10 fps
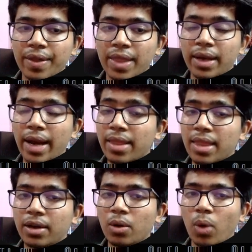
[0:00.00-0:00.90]
TreeSet,
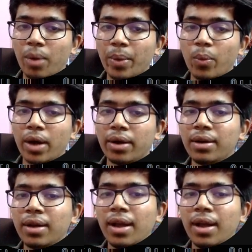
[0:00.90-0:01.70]
etc. one by one.